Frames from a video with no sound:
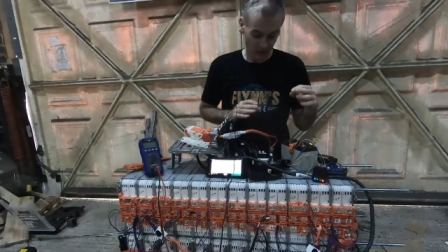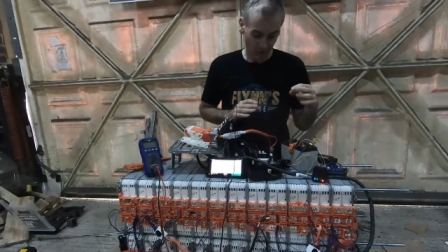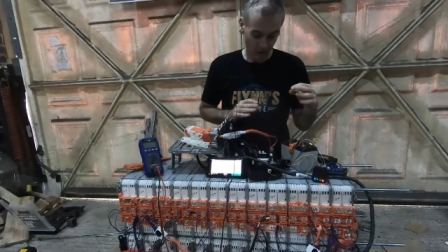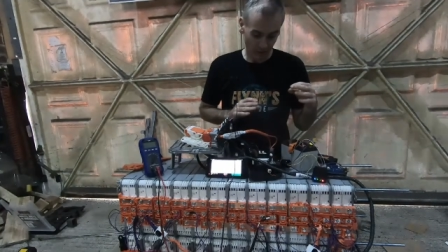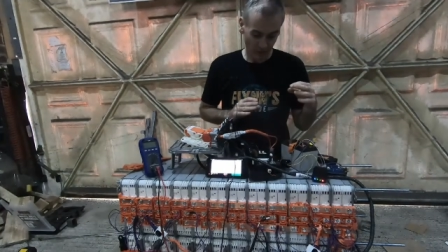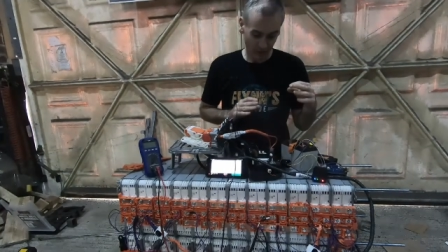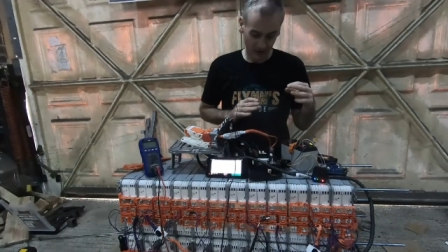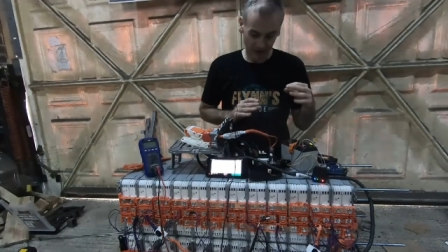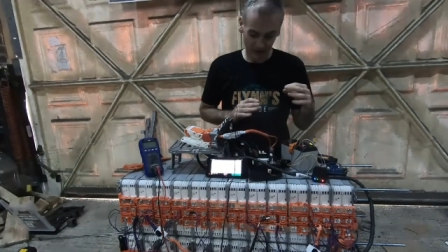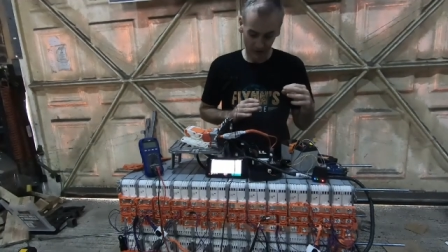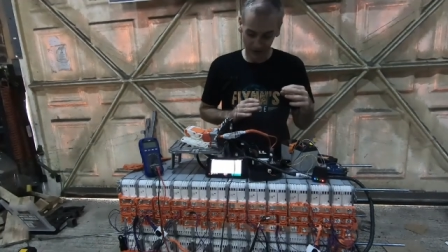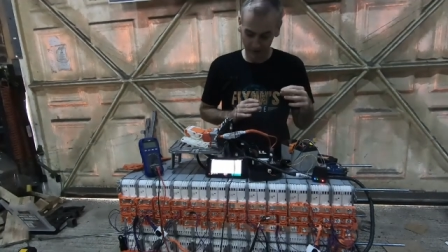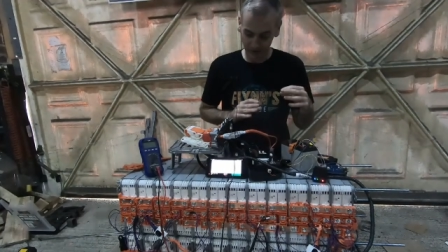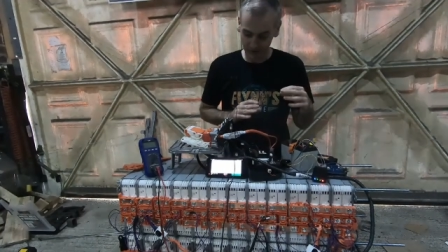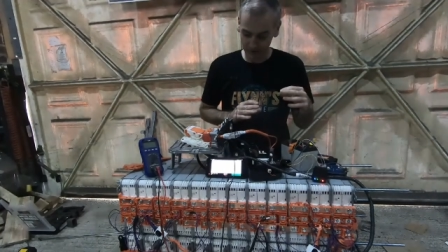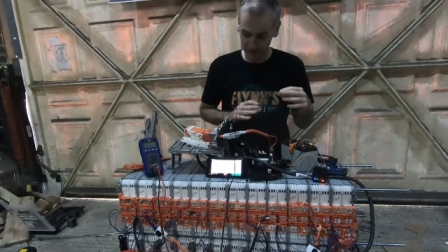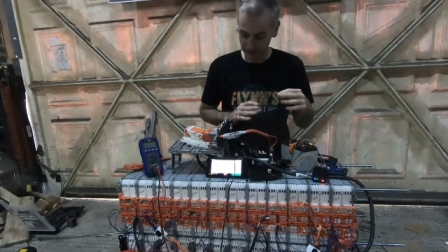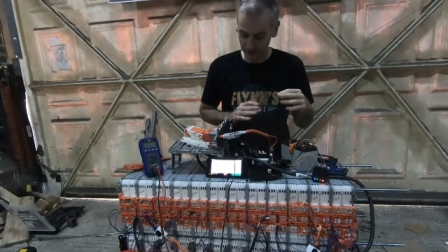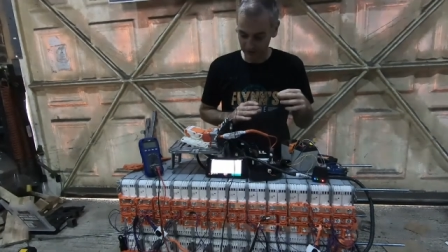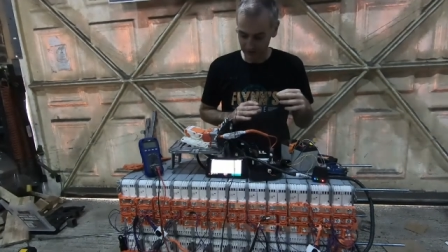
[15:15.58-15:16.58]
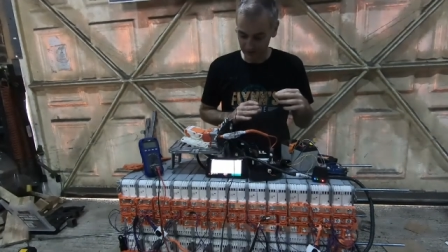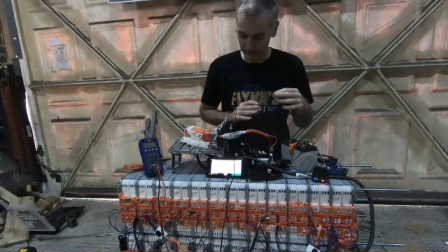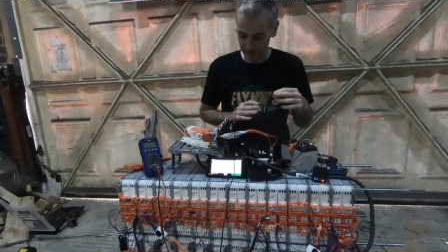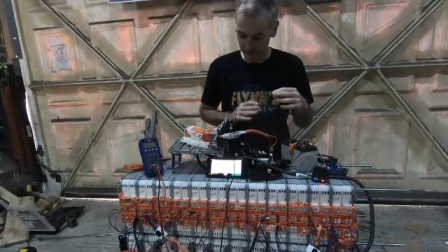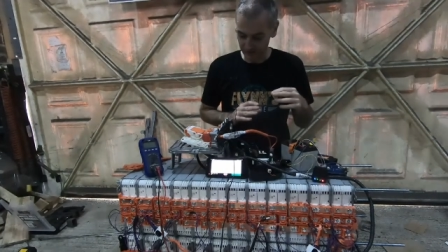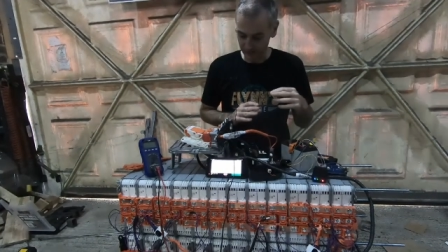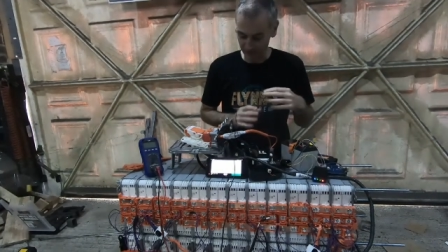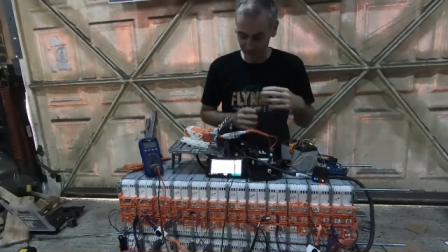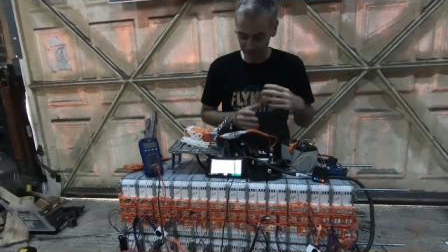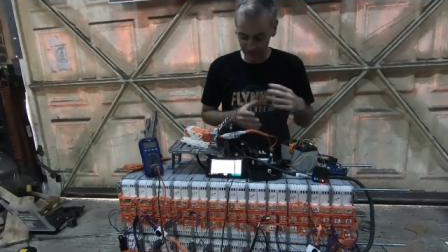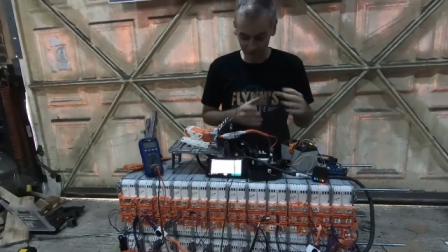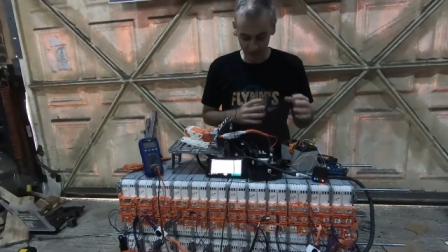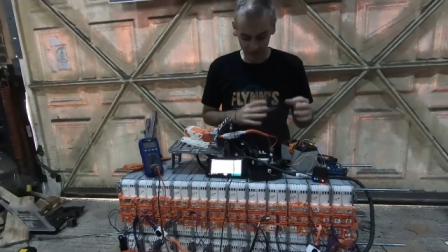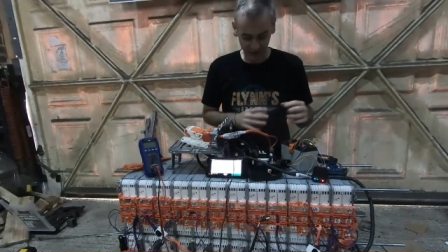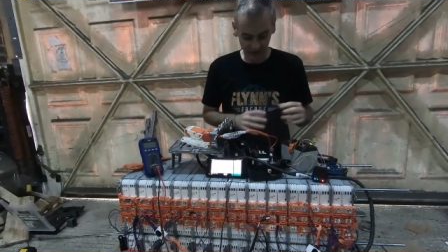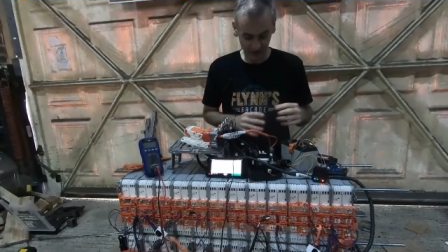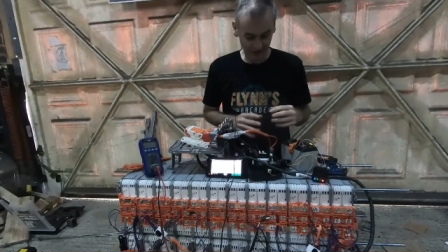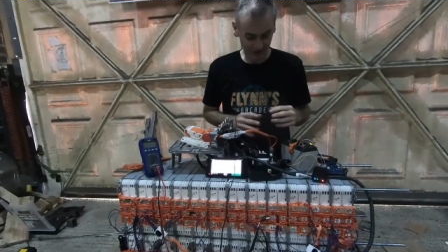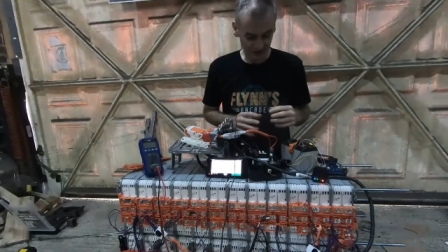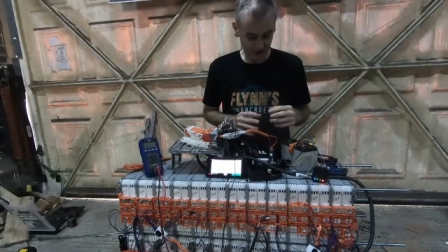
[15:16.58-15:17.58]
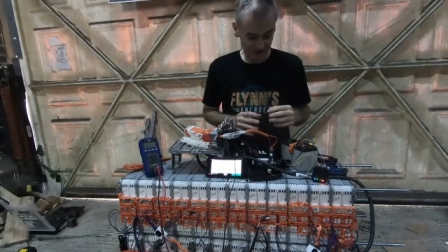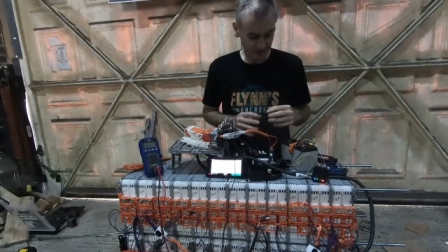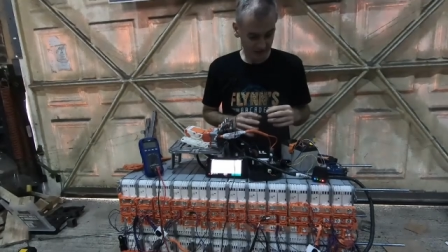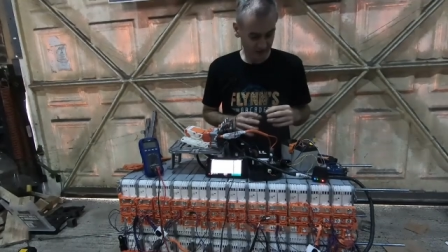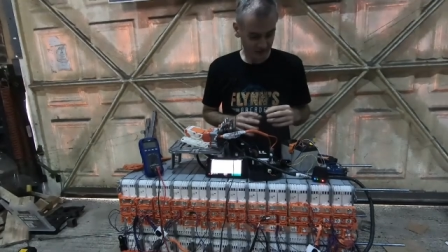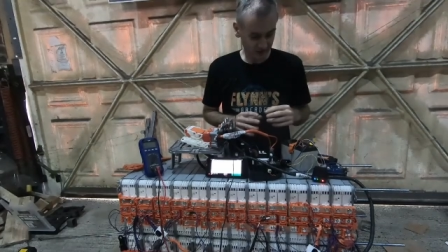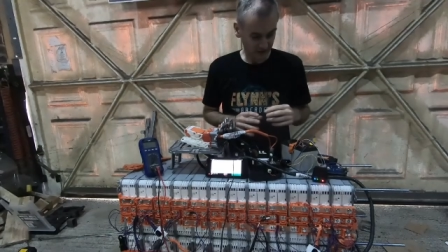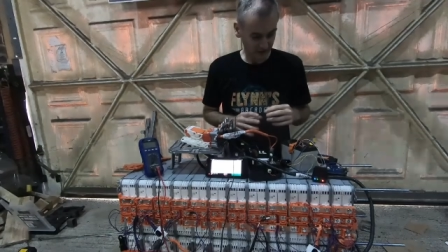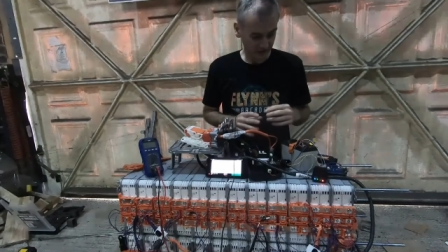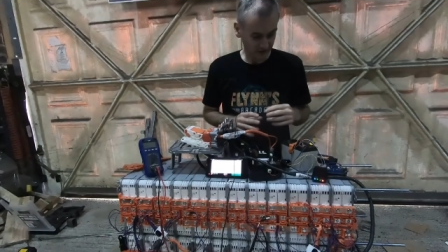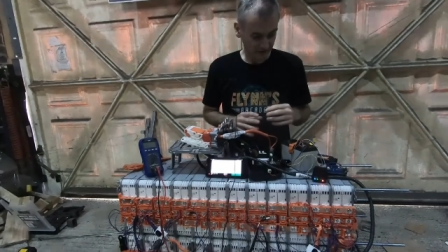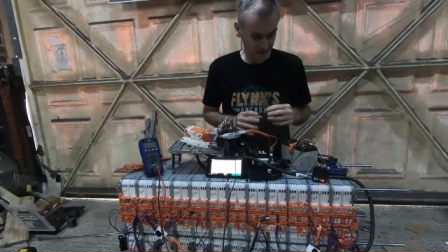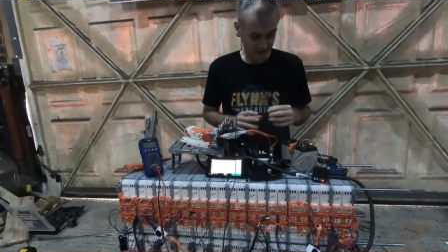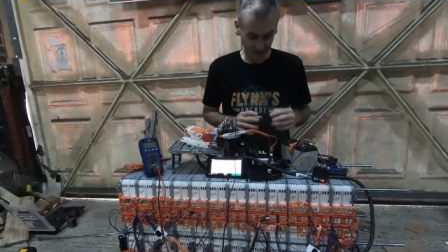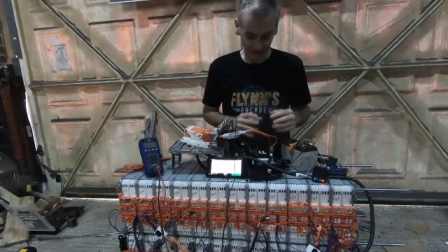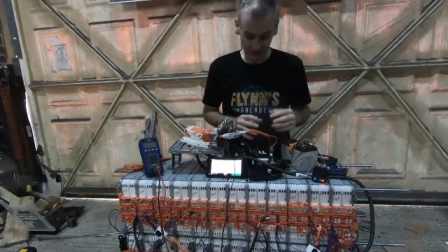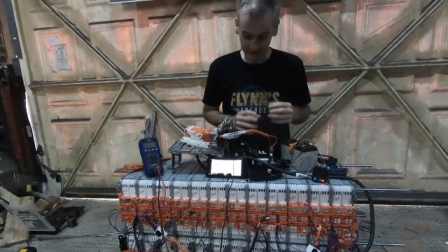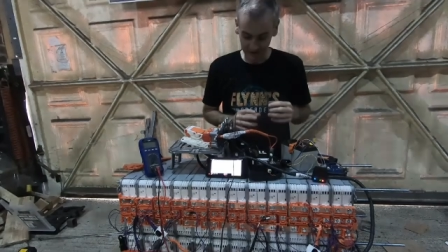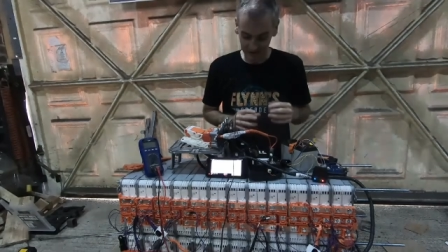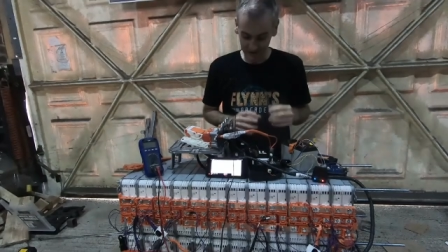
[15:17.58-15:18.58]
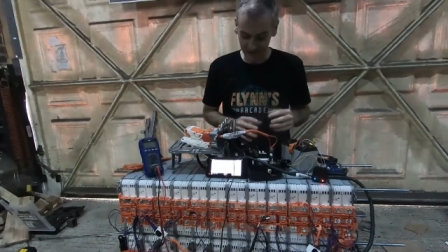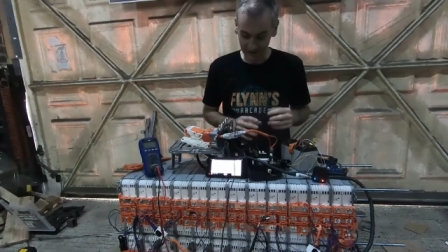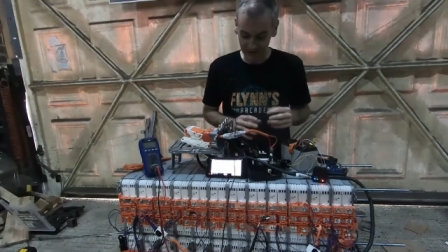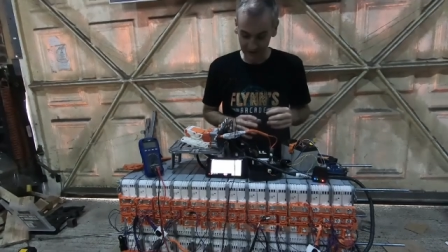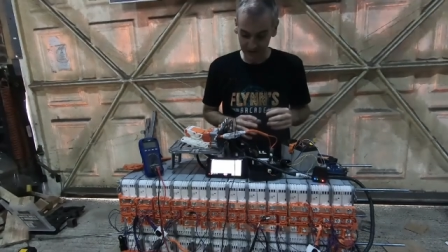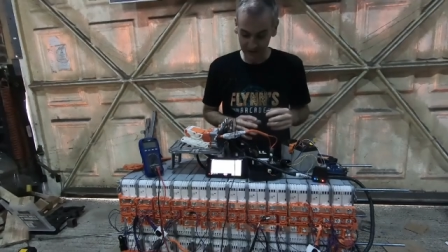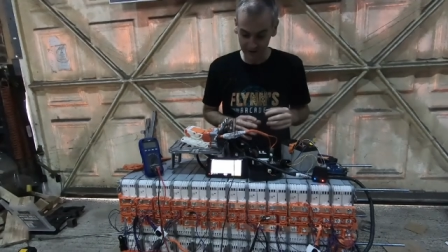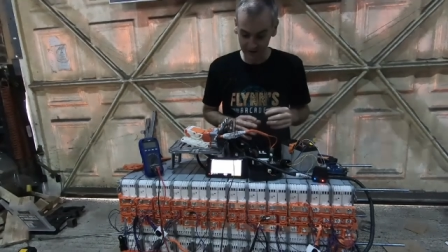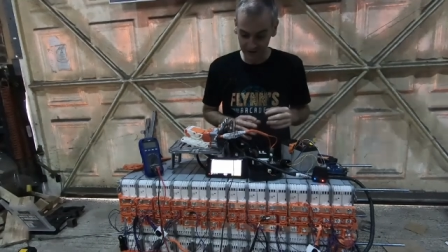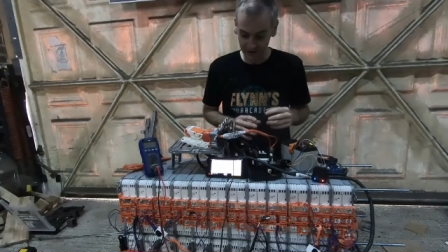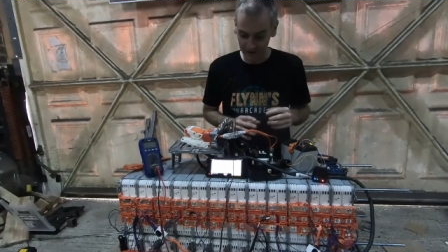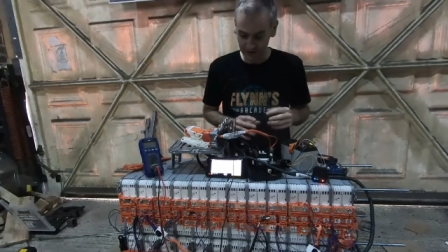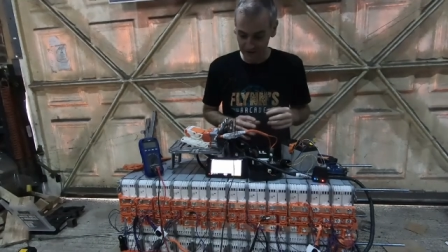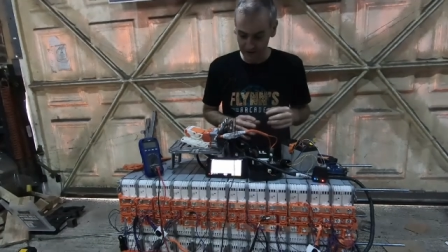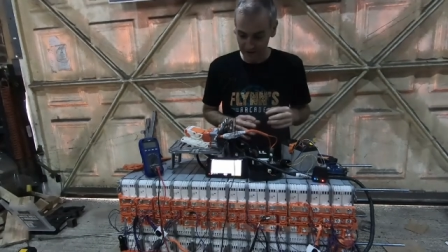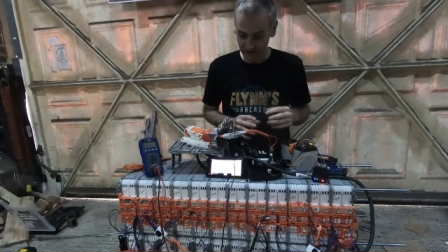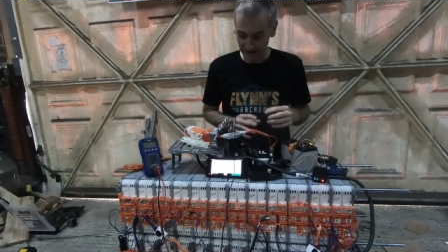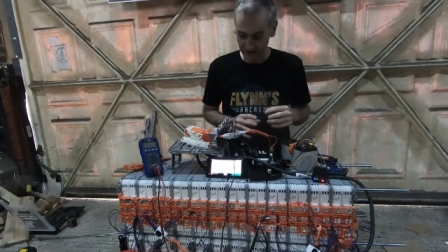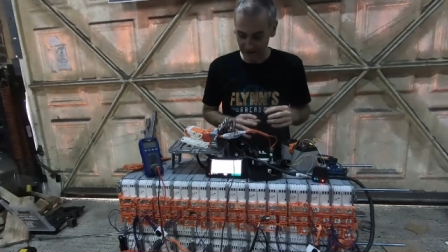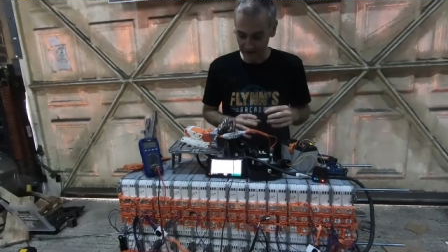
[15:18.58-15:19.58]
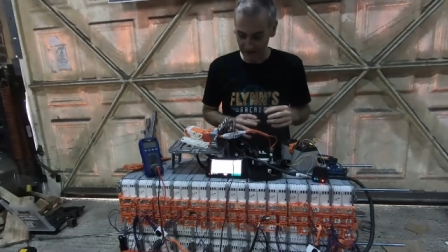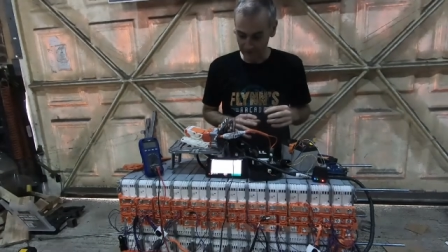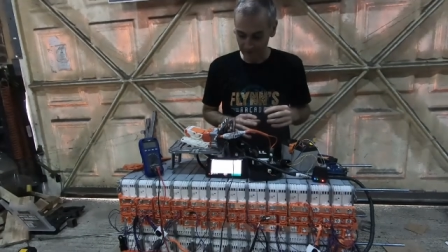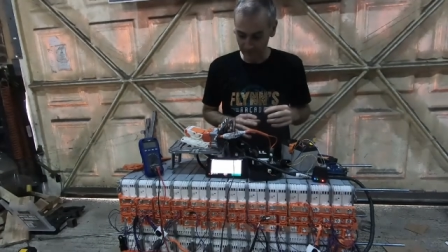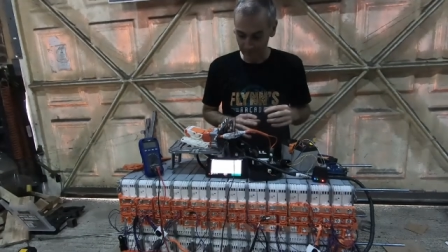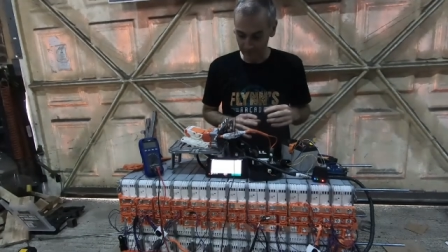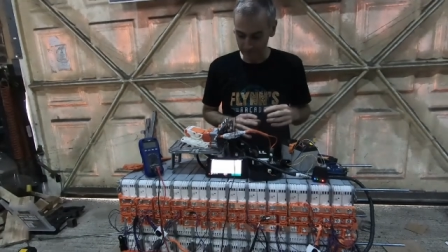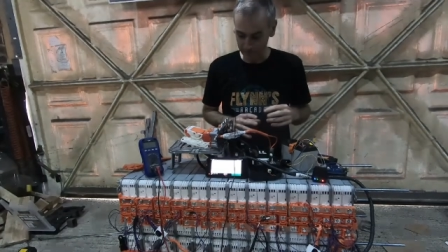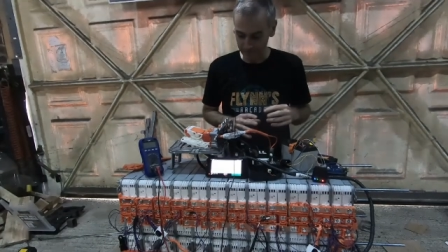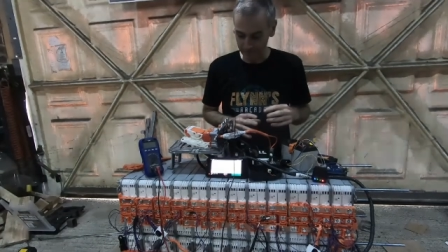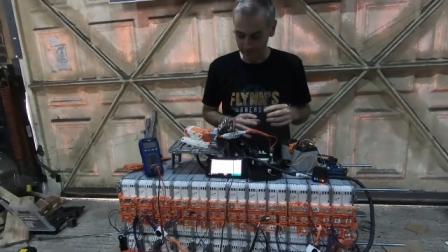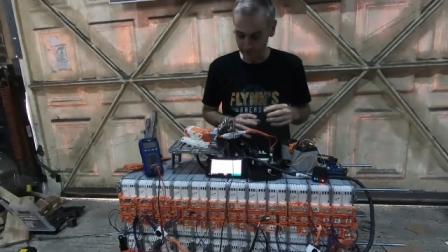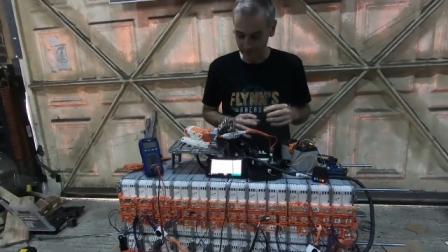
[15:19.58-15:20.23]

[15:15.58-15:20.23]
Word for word: where um, a few other things need to need to sit, um,